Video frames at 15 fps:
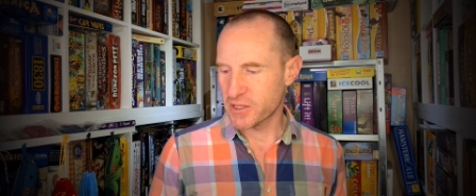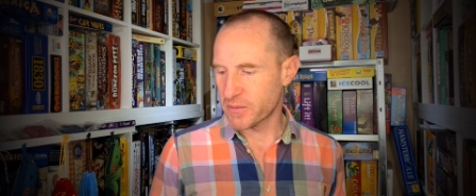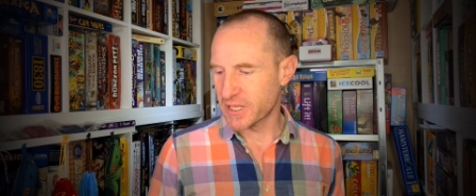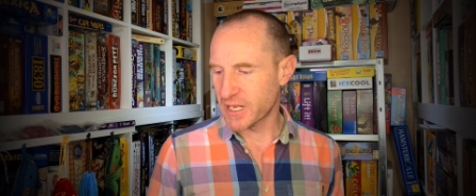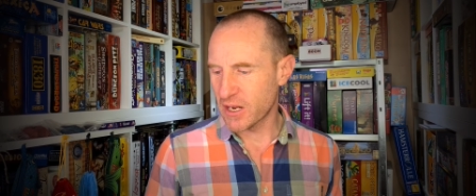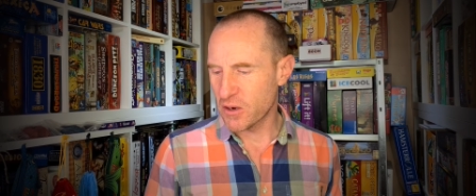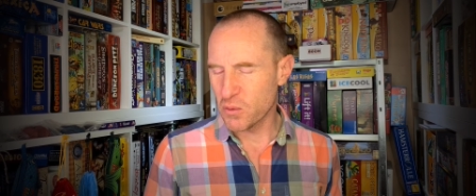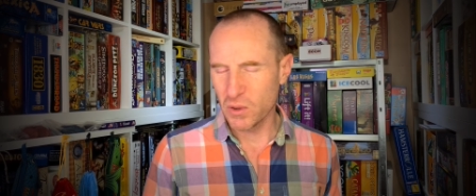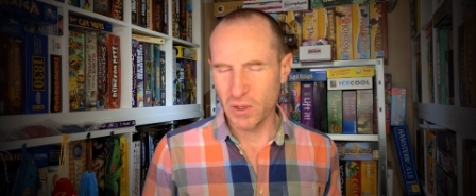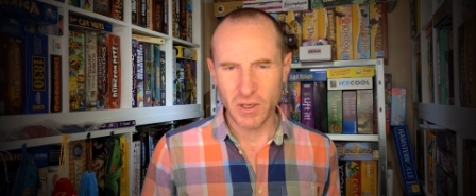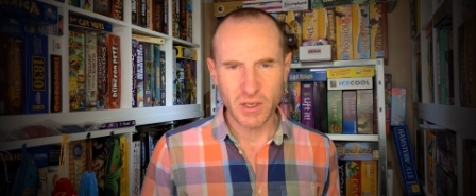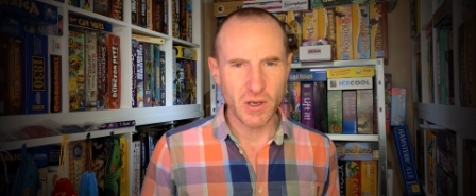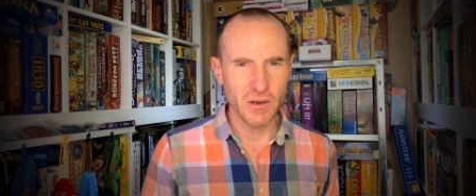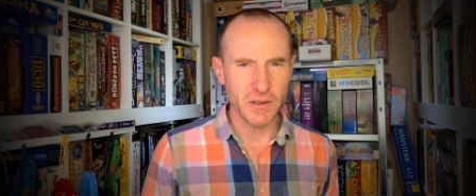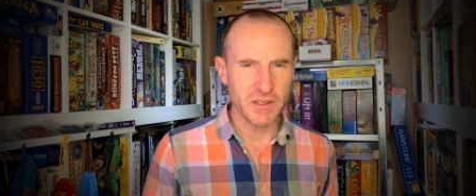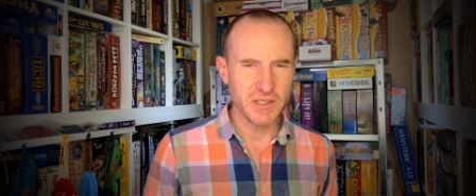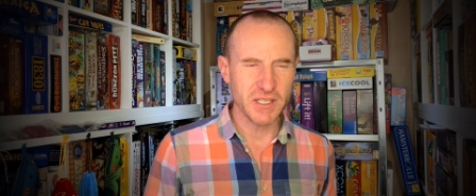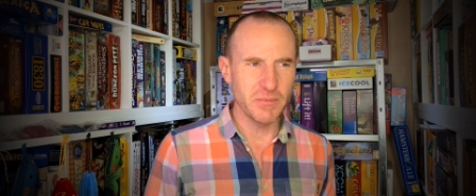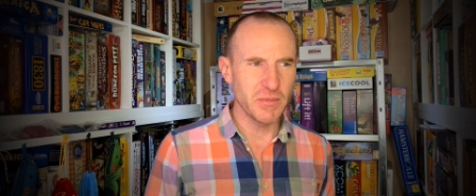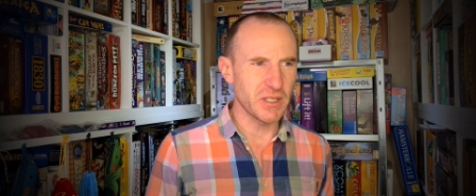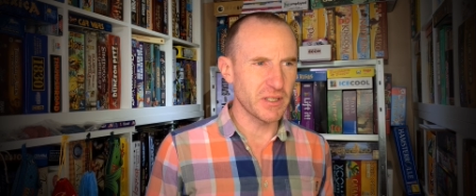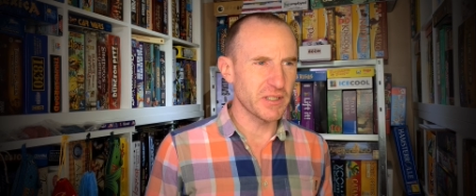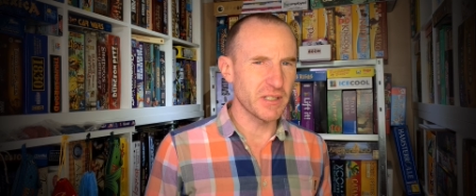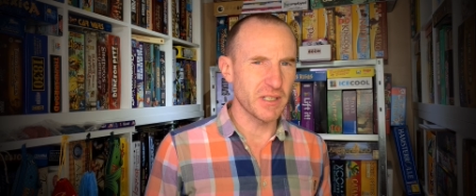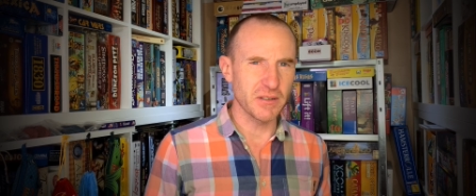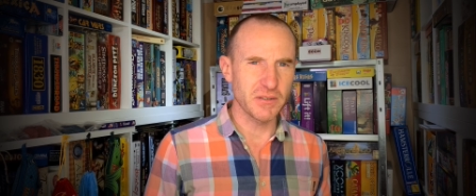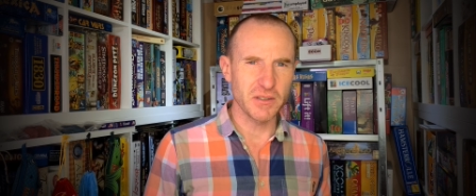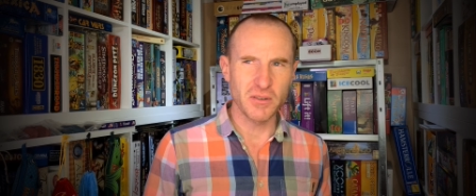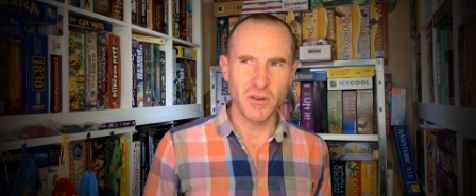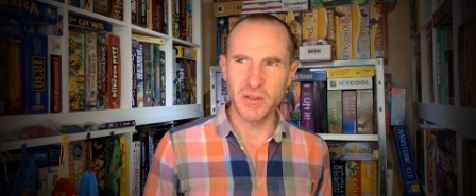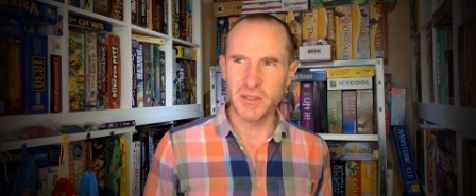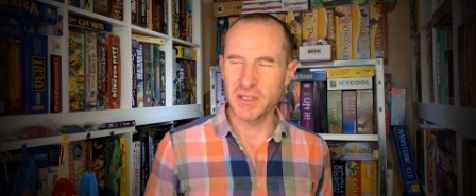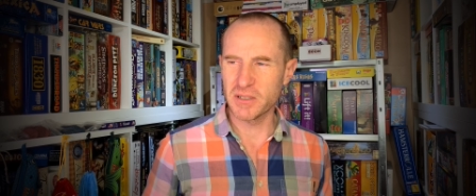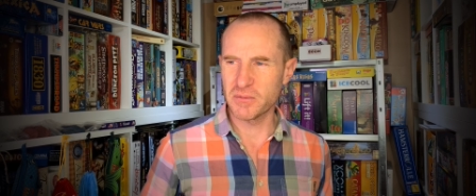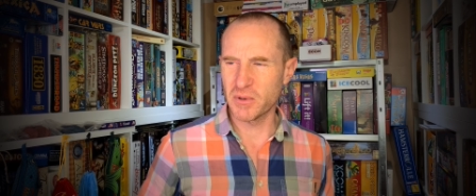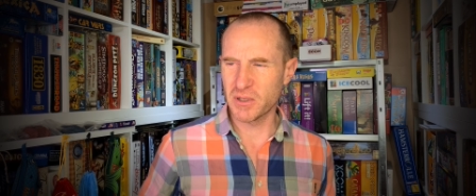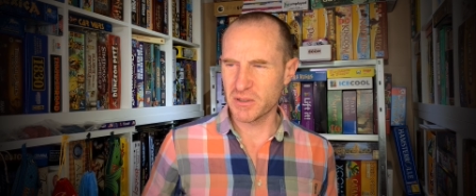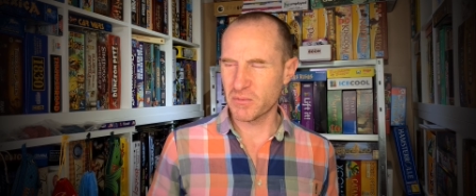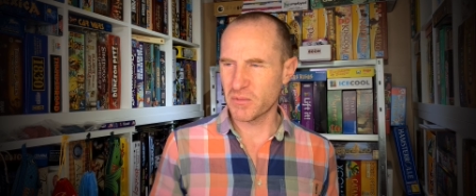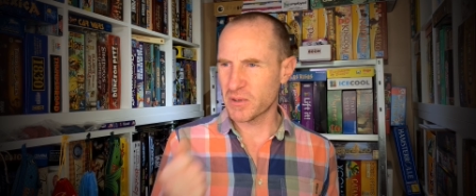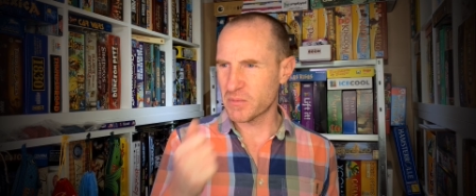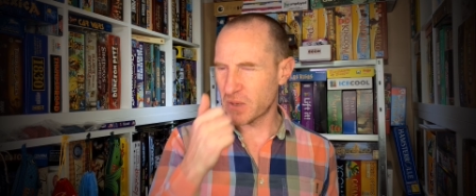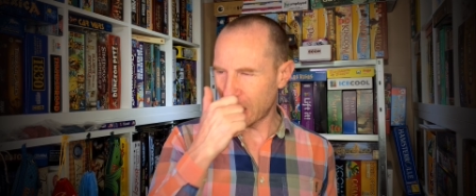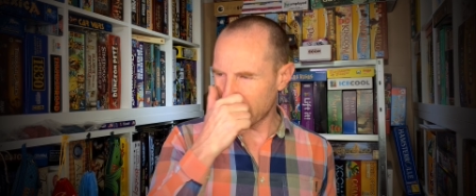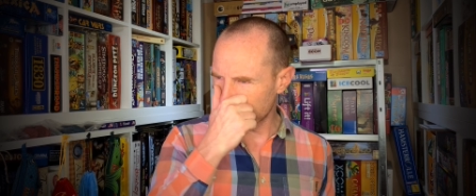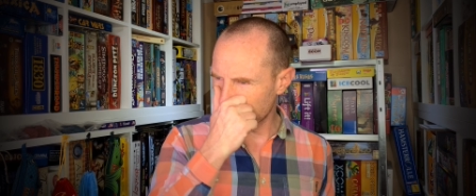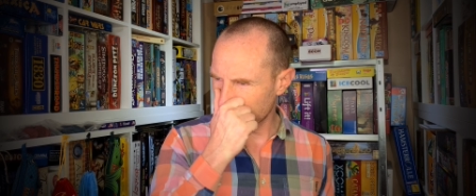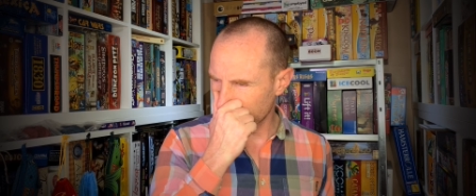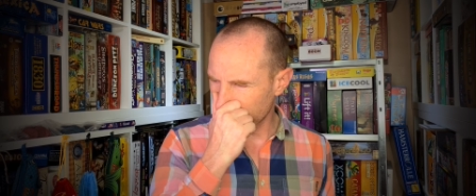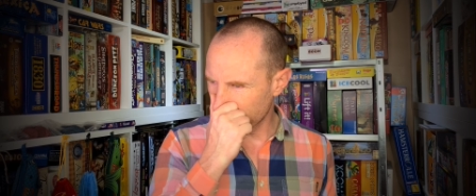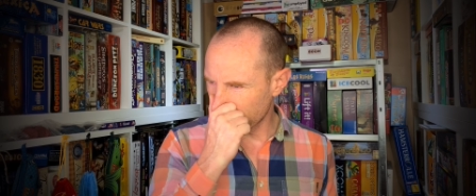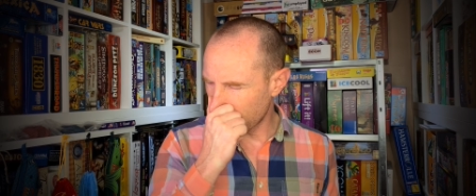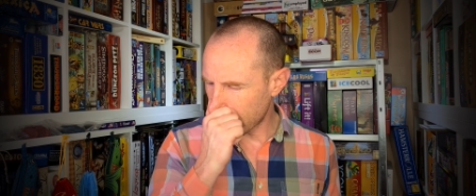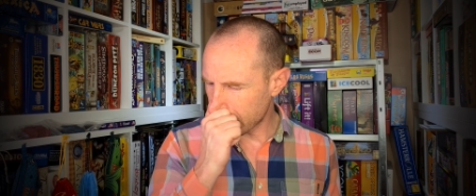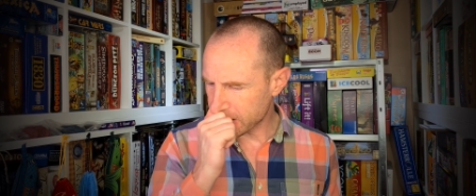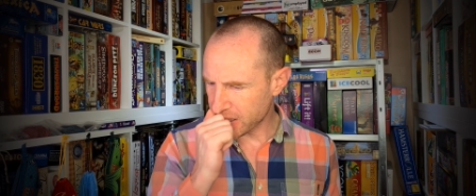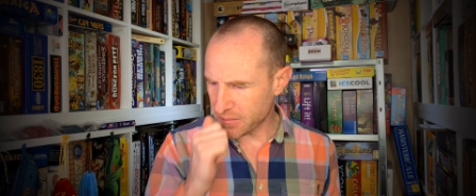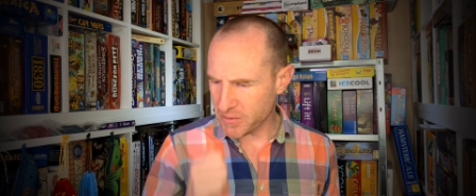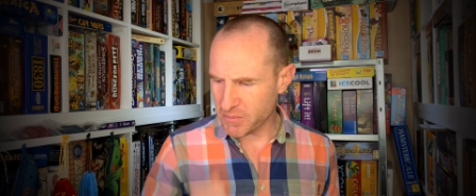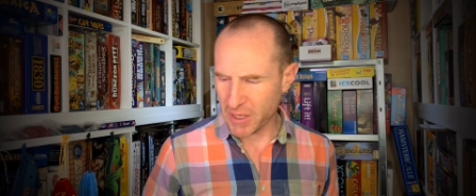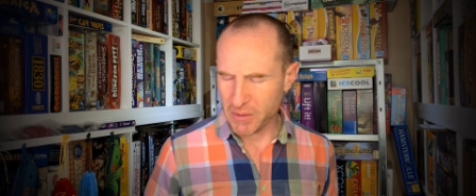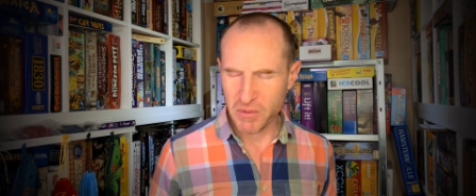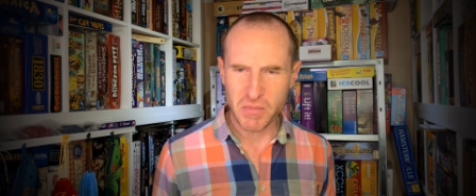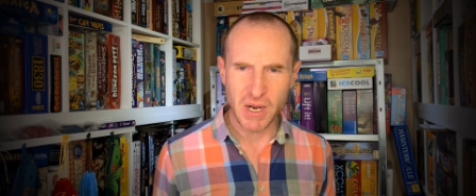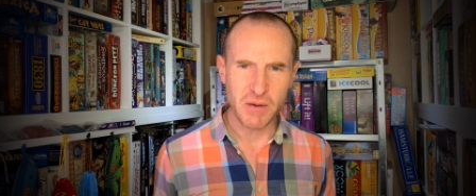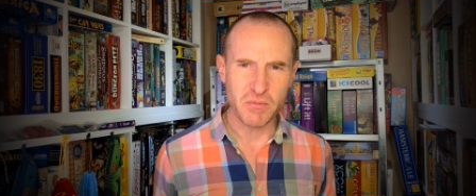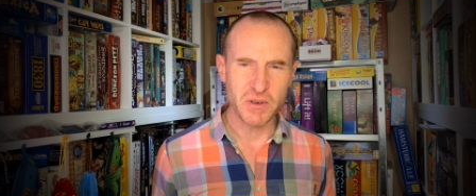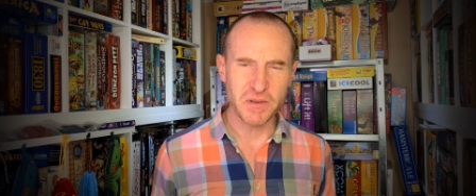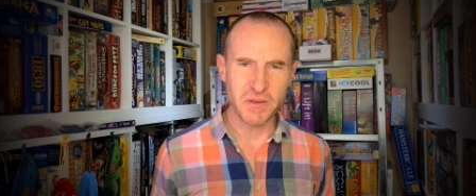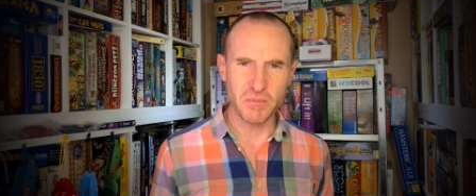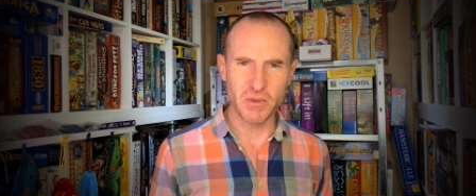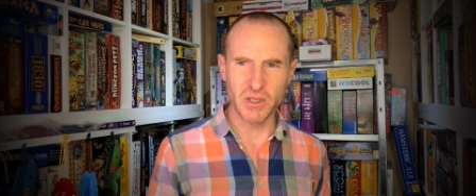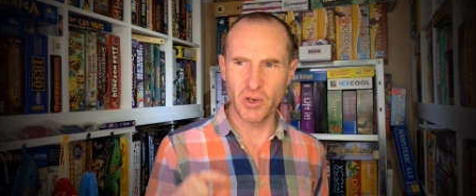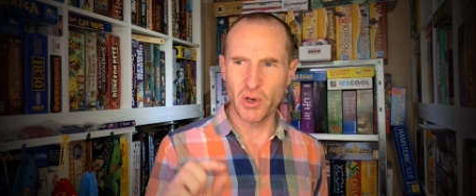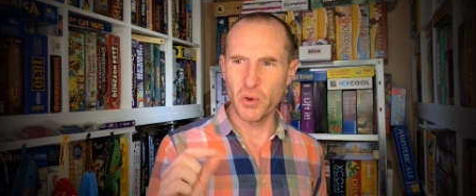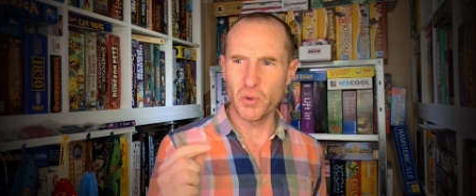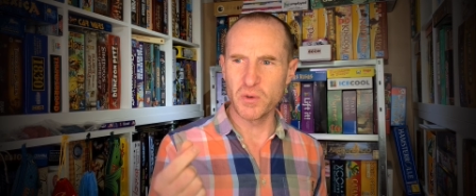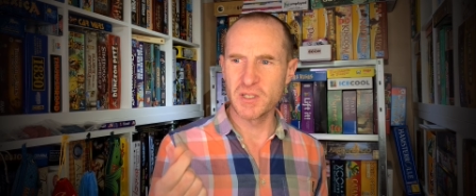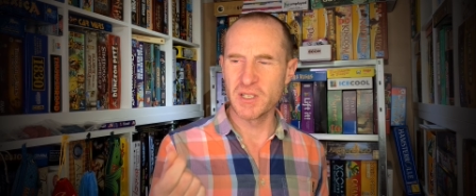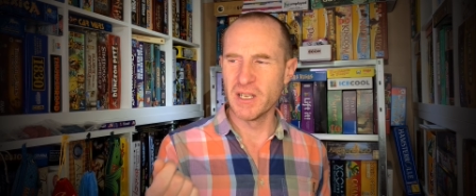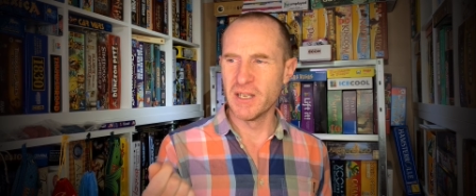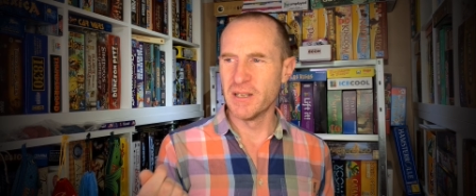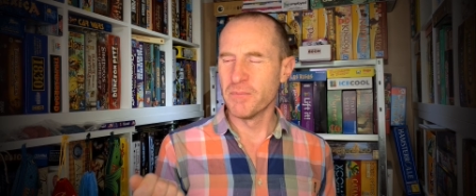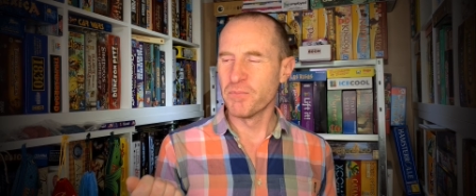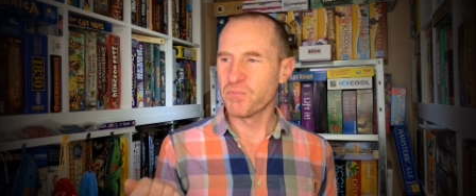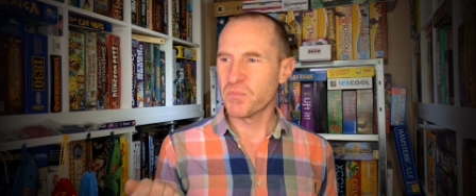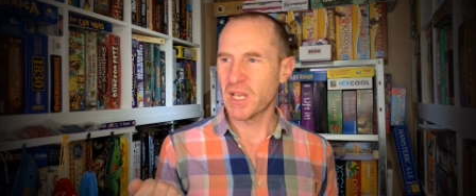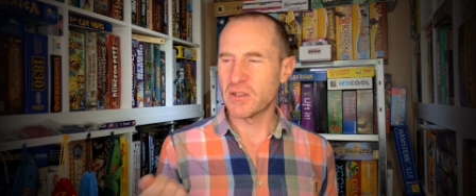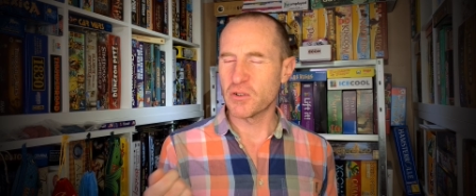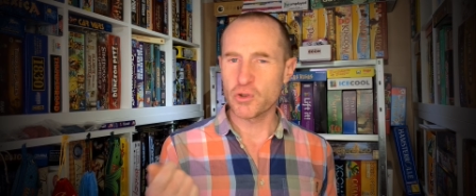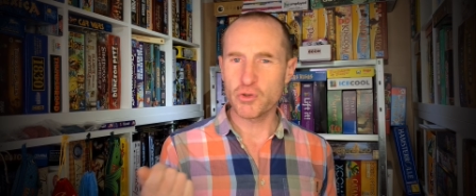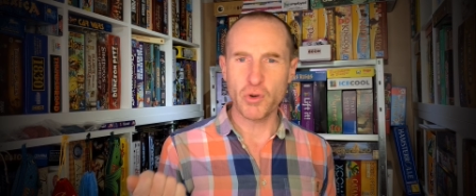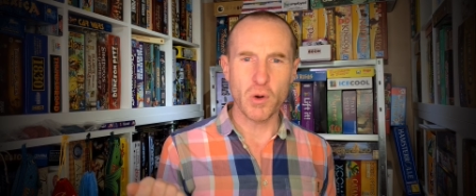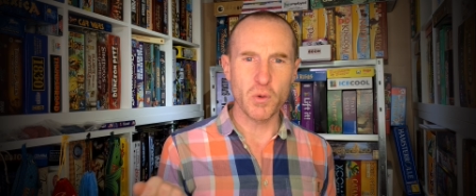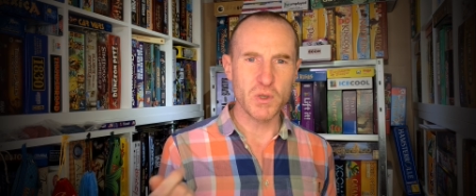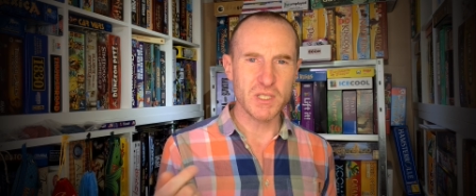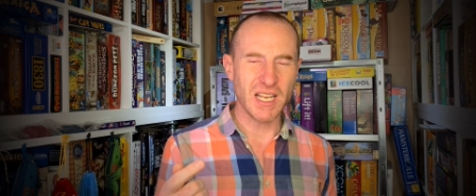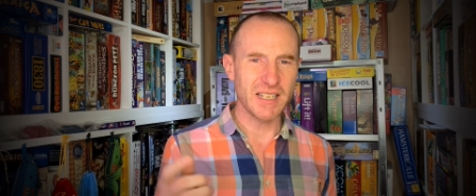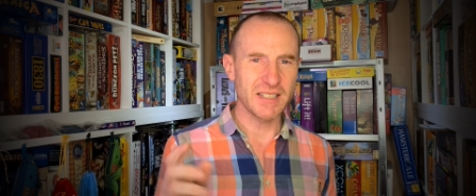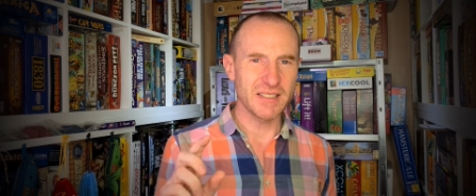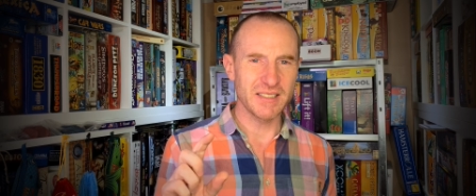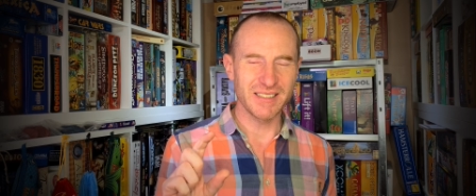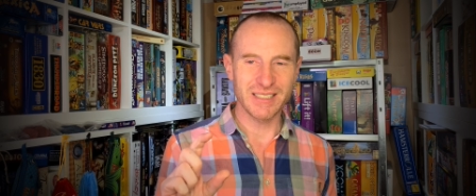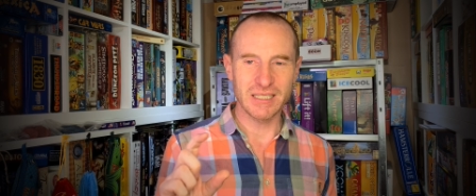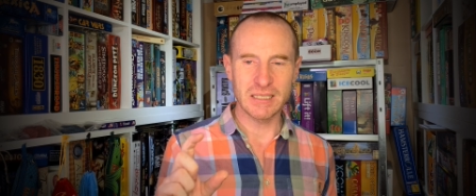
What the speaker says: I mean, they all look kind of similar, you know. You've got the last game we played with the ghouls and the trolls, and